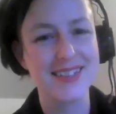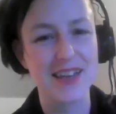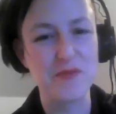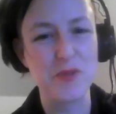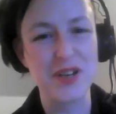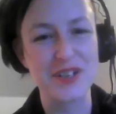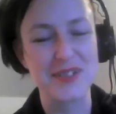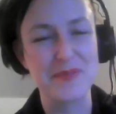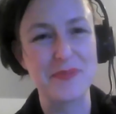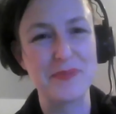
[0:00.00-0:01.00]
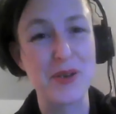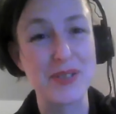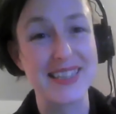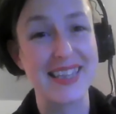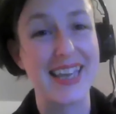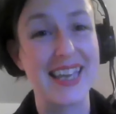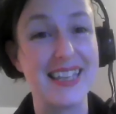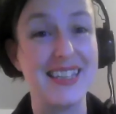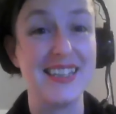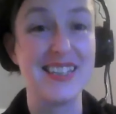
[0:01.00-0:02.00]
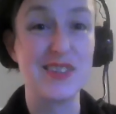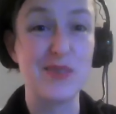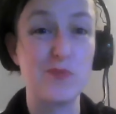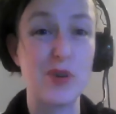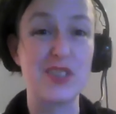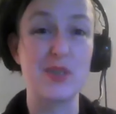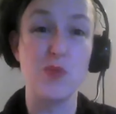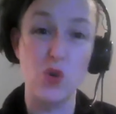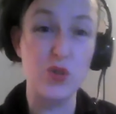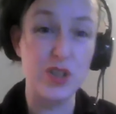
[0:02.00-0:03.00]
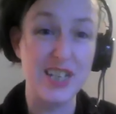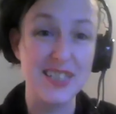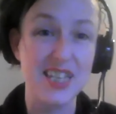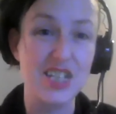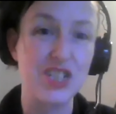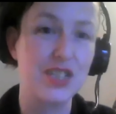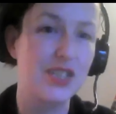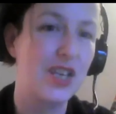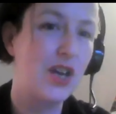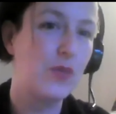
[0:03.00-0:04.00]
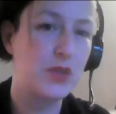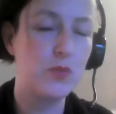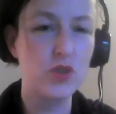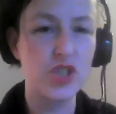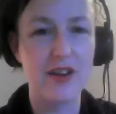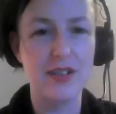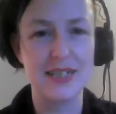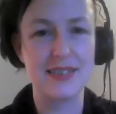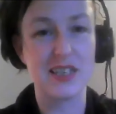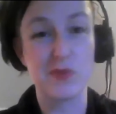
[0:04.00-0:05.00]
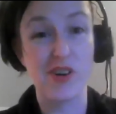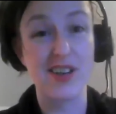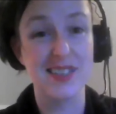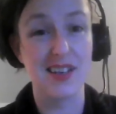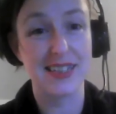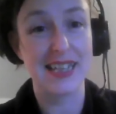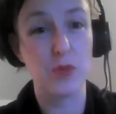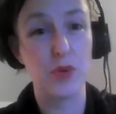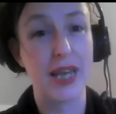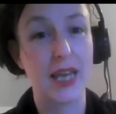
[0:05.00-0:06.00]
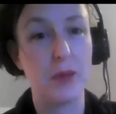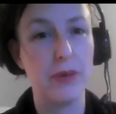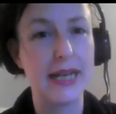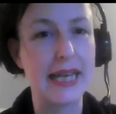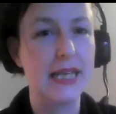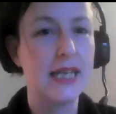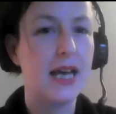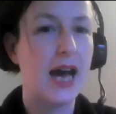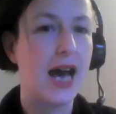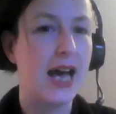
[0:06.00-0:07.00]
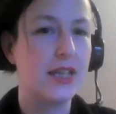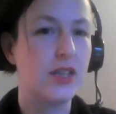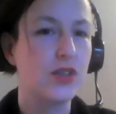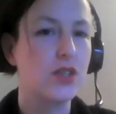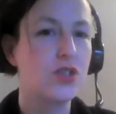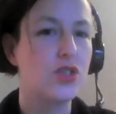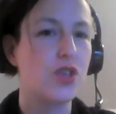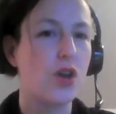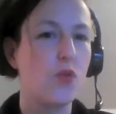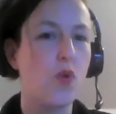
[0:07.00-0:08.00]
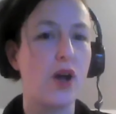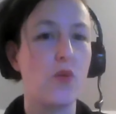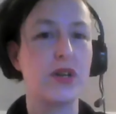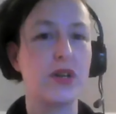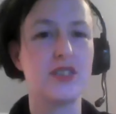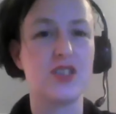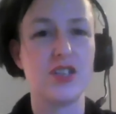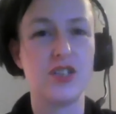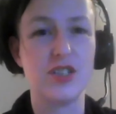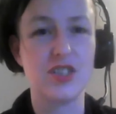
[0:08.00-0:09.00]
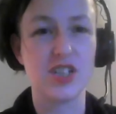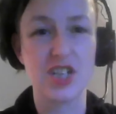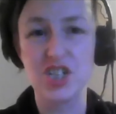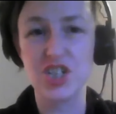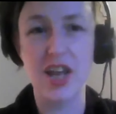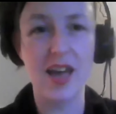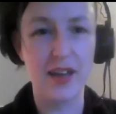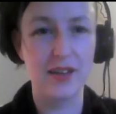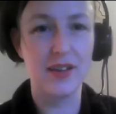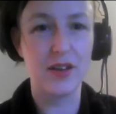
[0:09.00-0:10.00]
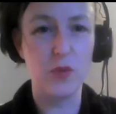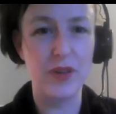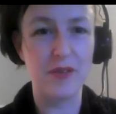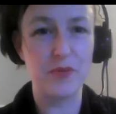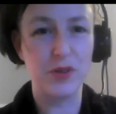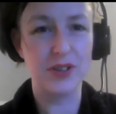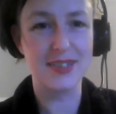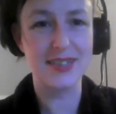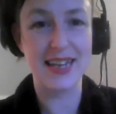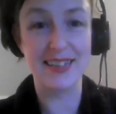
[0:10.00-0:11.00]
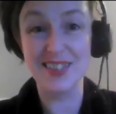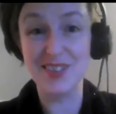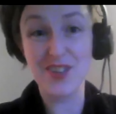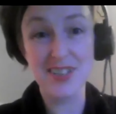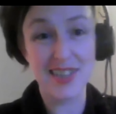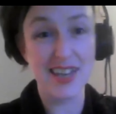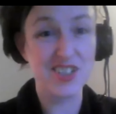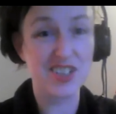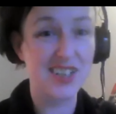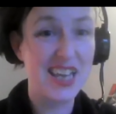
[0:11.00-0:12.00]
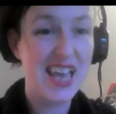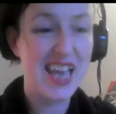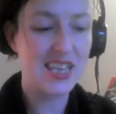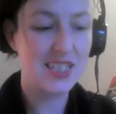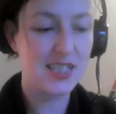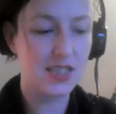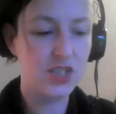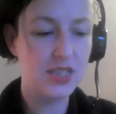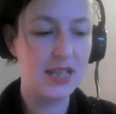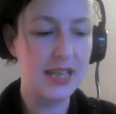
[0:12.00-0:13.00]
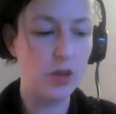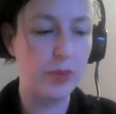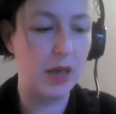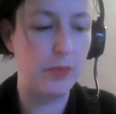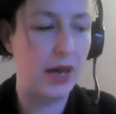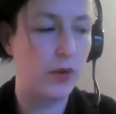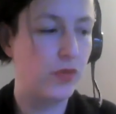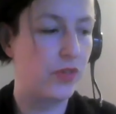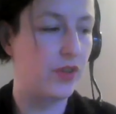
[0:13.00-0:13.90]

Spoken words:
I've worked mostly with small organizations, with small charities. That's where I started out bringing in money. And so what I wanted to kind of share with everyone today in this first section is just a little bit about